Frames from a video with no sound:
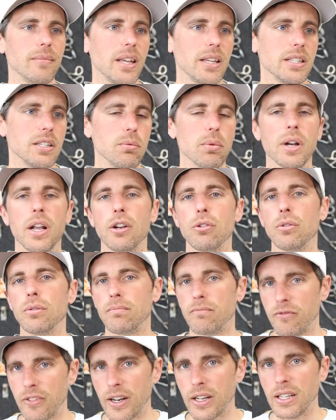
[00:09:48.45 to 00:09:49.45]
AC100
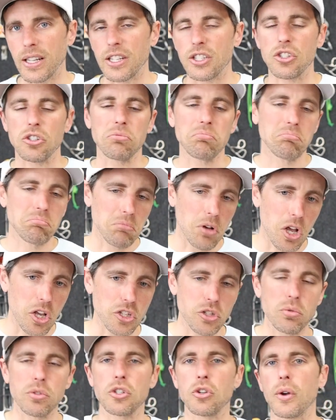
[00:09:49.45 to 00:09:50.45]
vinyl ester
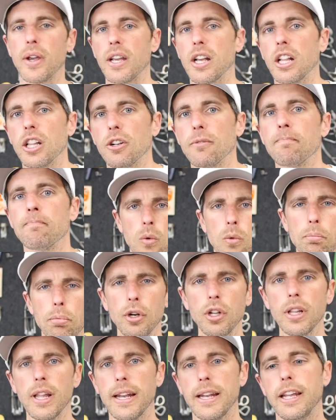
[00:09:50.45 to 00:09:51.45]
also is a great color. We
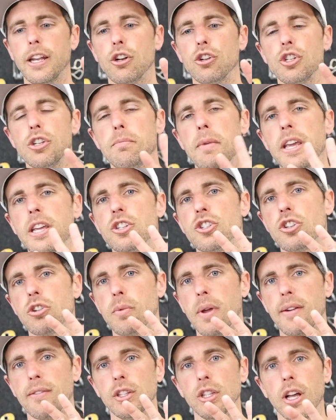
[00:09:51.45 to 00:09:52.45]
put a lot of energy making sure
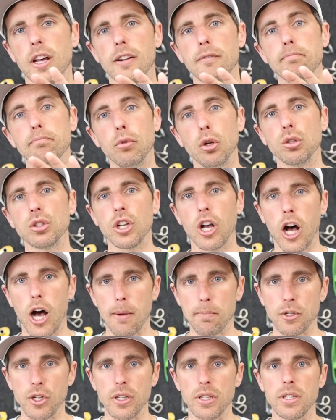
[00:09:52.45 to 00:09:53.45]
we have a lot of bolt
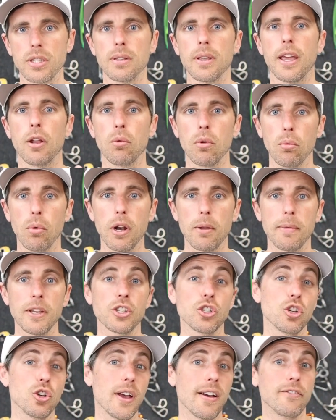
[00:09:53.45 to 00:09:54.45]
options, and we wanna
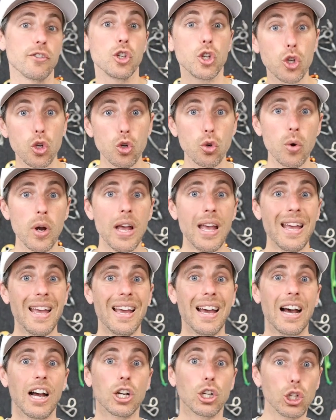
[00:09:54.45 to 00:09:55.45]
make sure you have two
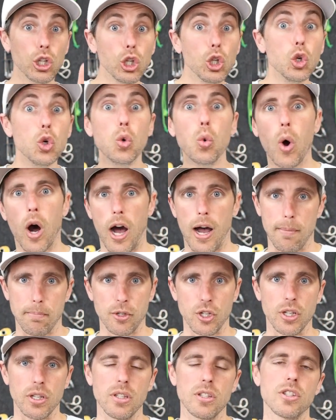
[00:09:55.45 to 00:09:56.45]
glue
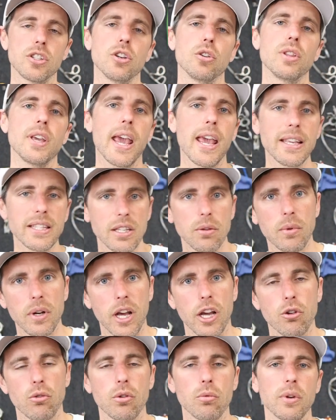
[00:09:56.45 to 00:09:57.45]
options. So the
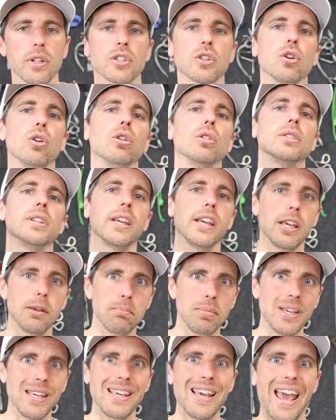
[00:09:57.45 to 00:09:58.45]
AC100 when it's cold, the
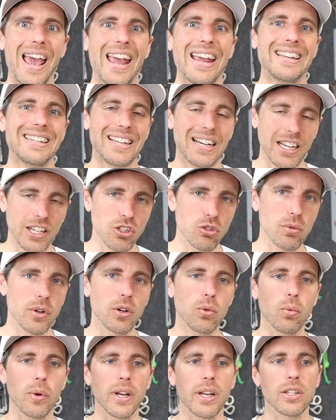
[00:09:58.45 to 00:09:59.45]

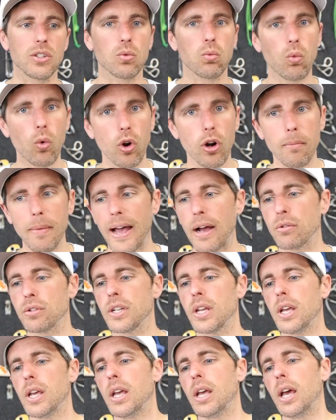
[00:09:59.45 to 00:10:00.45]
EP800 when it's warm out,